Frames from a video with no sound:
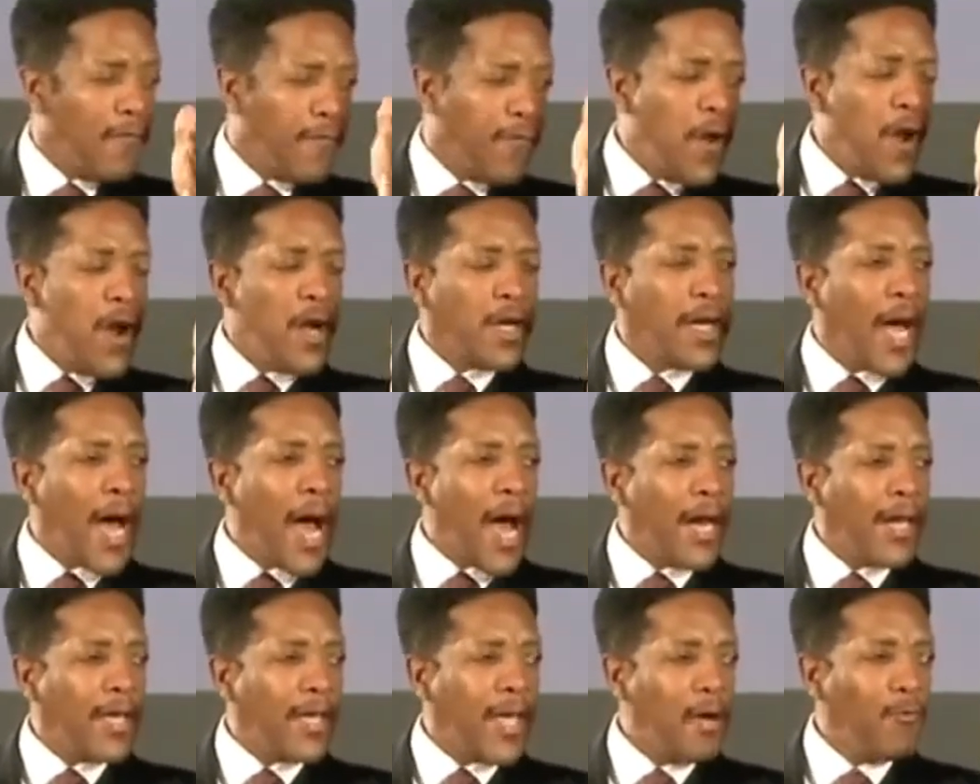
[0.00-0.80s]
Fear
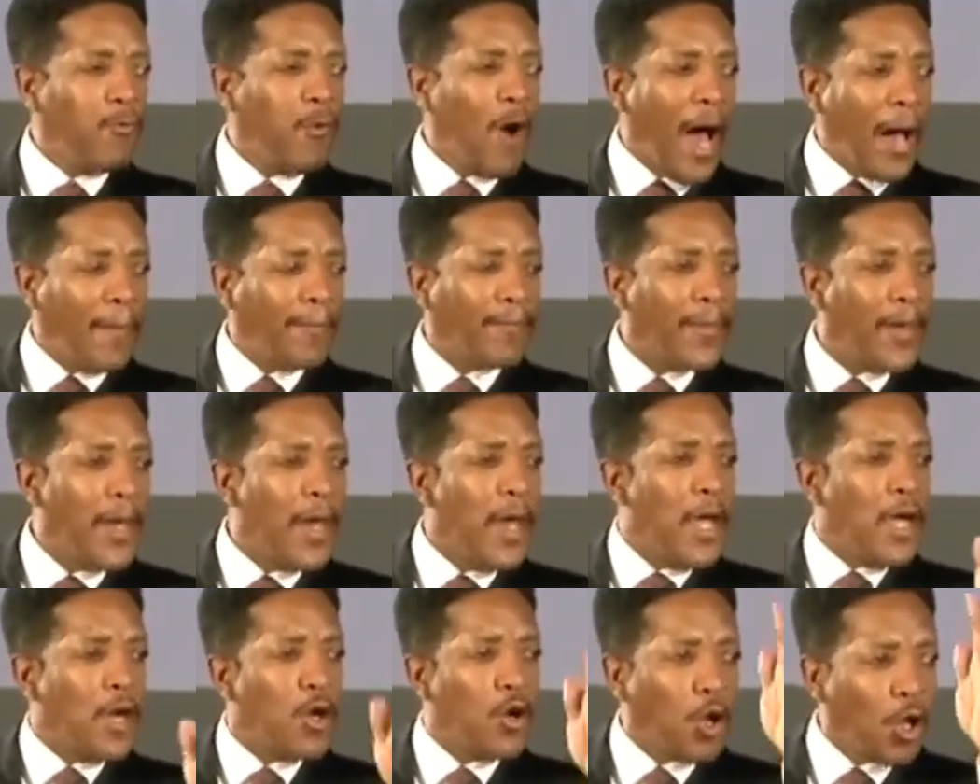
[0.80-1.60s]
God and give what?
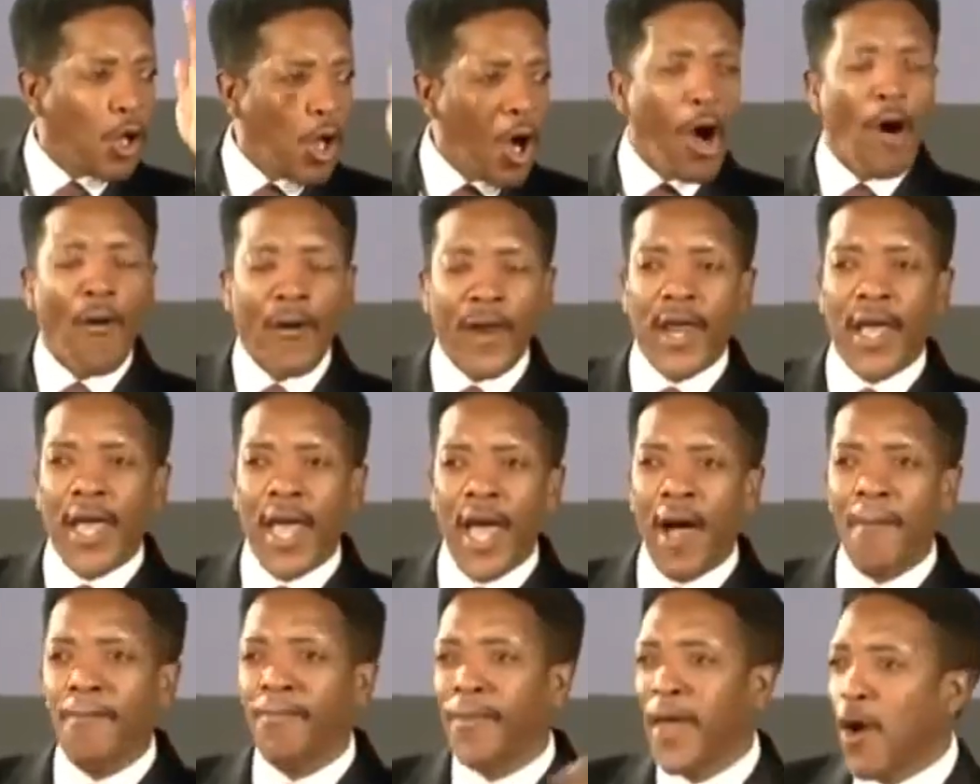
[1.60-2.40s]
Glory to
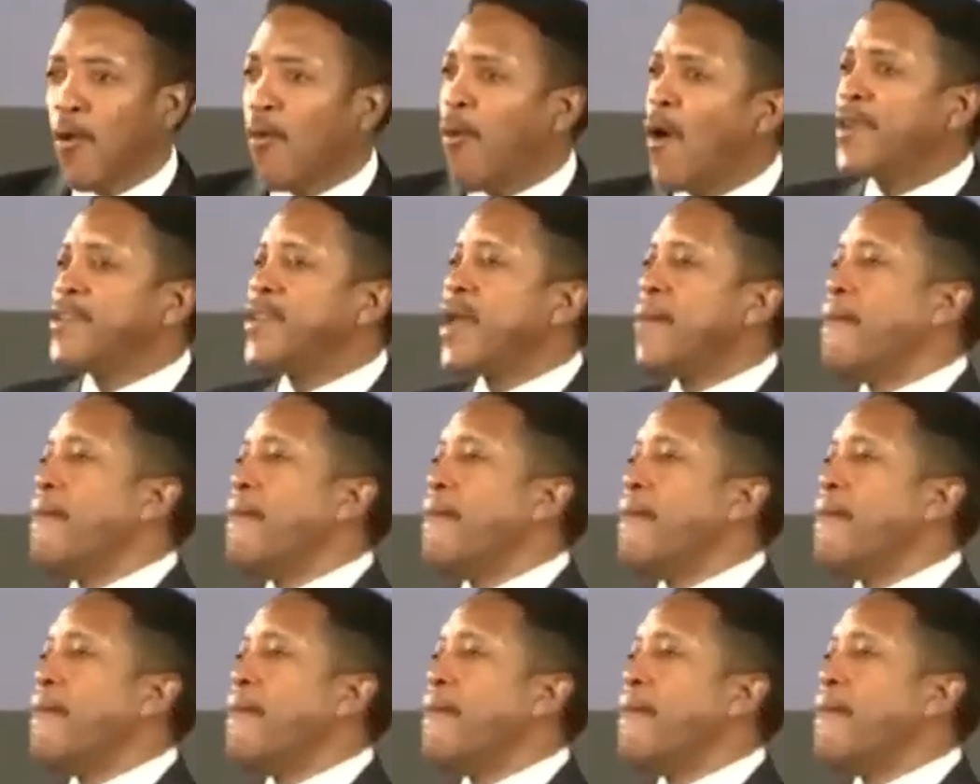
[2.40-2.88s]
him. What